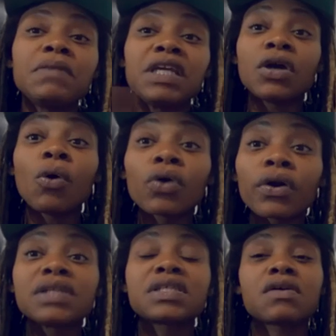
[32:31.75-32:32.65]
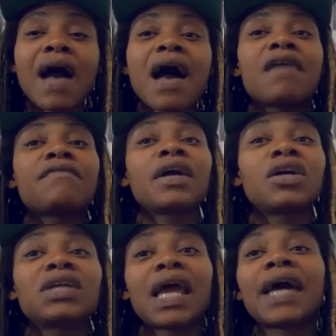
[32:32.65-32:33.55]
mediocre and still have a
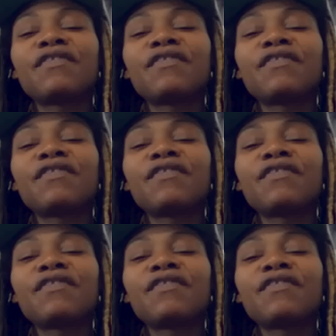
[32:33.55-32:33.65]
good life